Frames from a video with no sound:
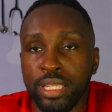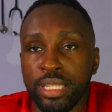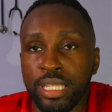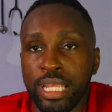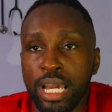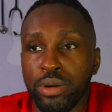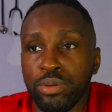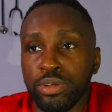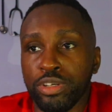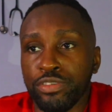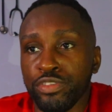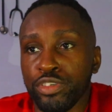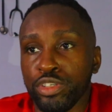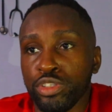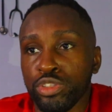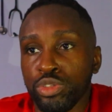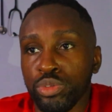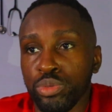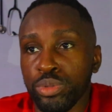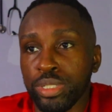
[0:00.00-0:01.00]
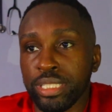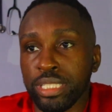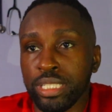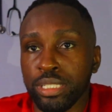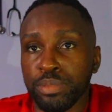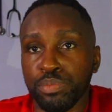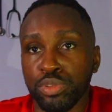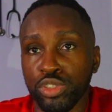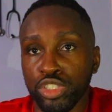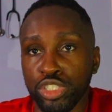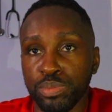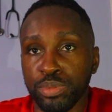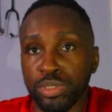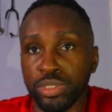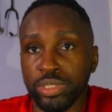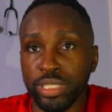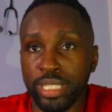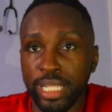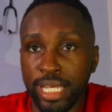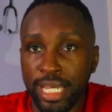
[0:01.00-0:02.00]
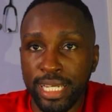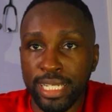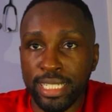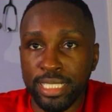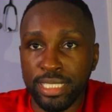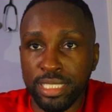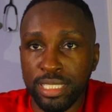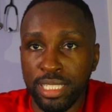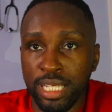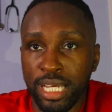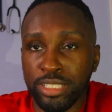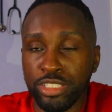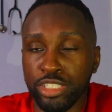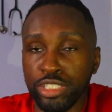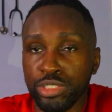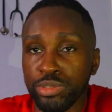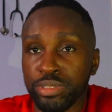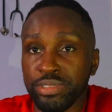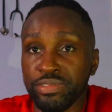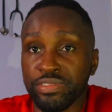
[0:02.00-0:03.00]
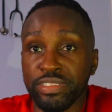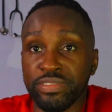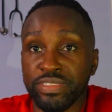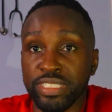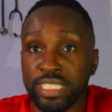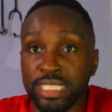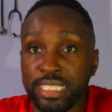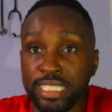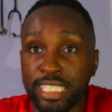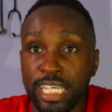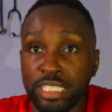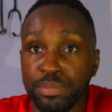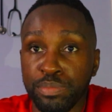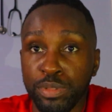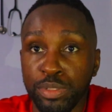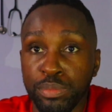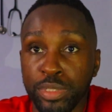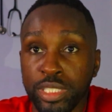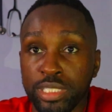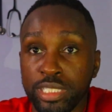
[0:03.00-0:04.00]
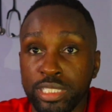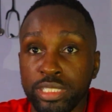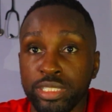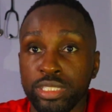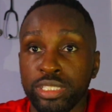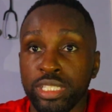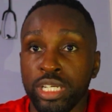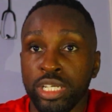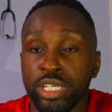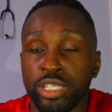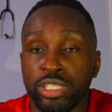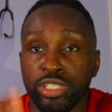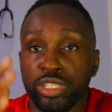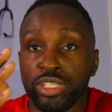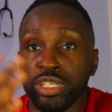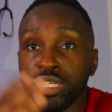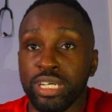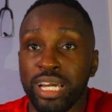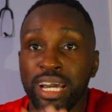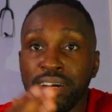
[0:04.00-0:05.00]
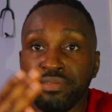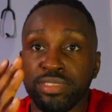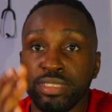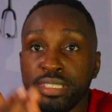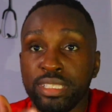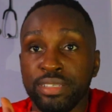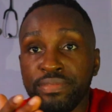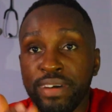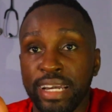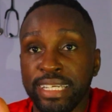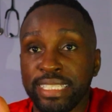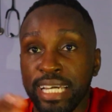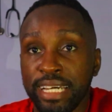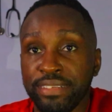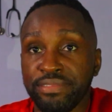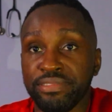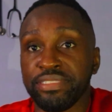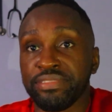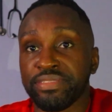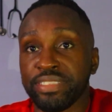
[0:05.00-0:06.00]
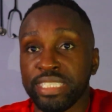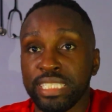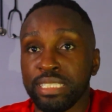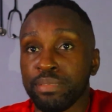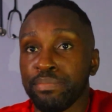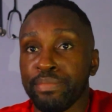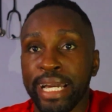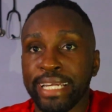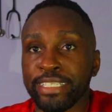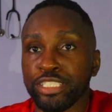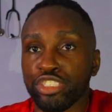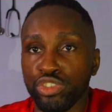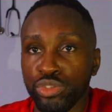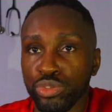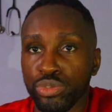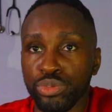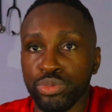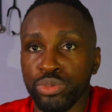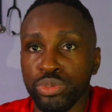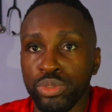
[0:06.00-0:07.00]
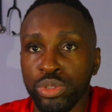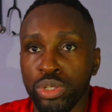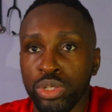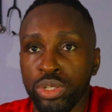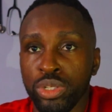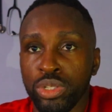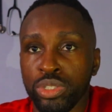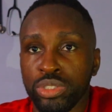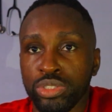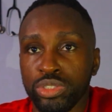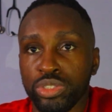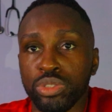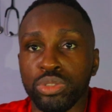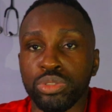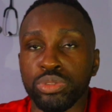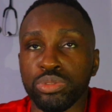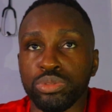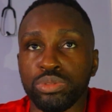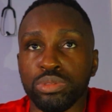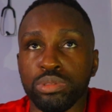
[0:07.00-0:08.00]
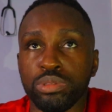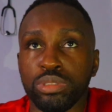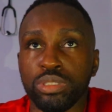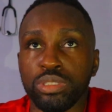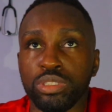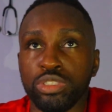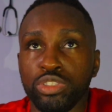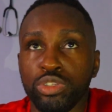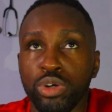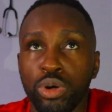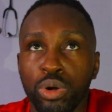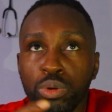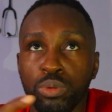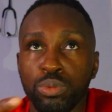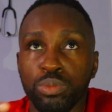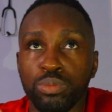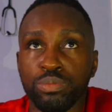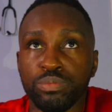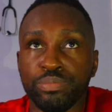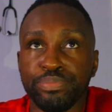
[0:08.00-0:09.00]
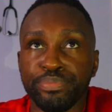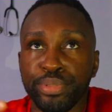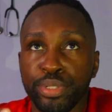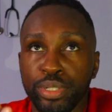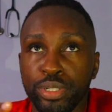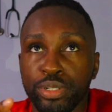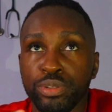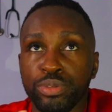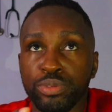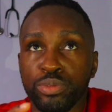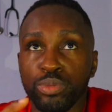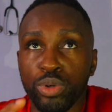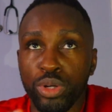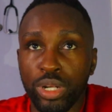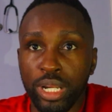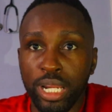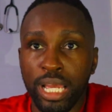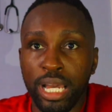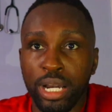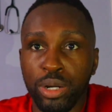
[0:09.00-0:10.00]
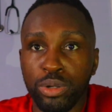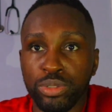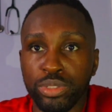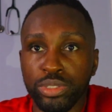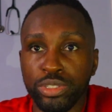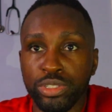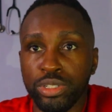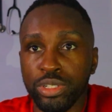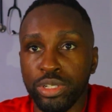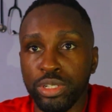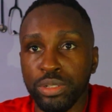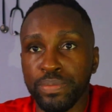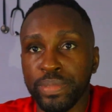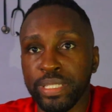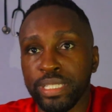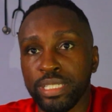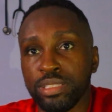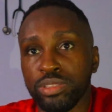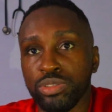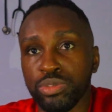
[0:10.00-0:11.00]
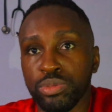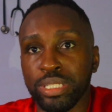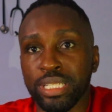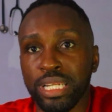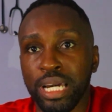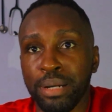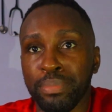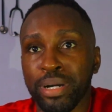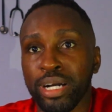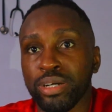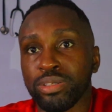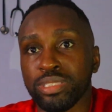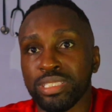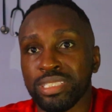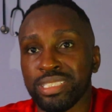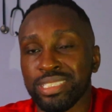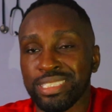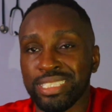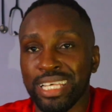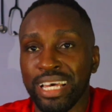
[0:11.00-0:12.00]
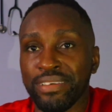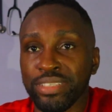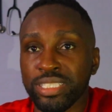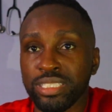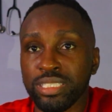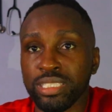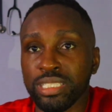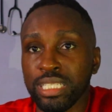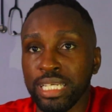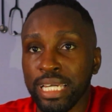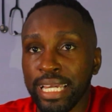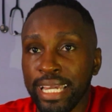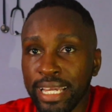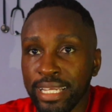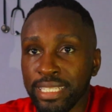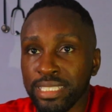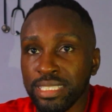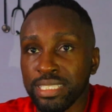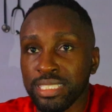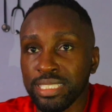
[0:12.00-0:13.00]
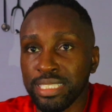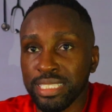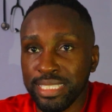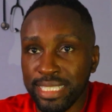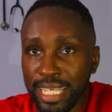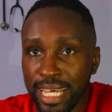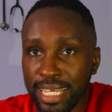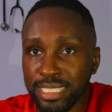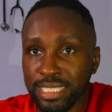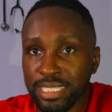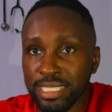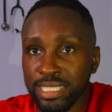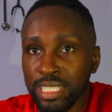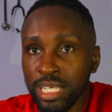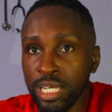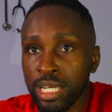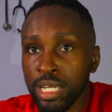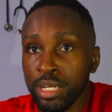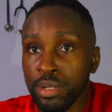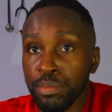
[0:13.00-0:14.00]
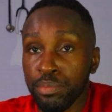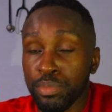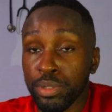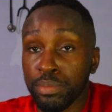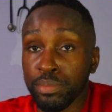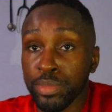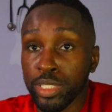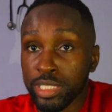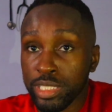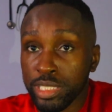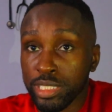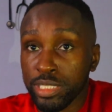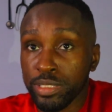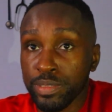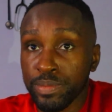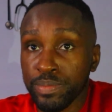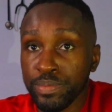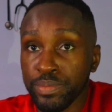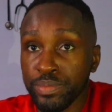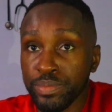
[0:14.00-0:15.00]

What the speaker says: Now, if you're doing the push-pull legs and you're doing 15 sets per muscle, you're gonna have to divide that 15 by 2. So your per workout, you're gonna be doing about 7 to 8 sets per muscle.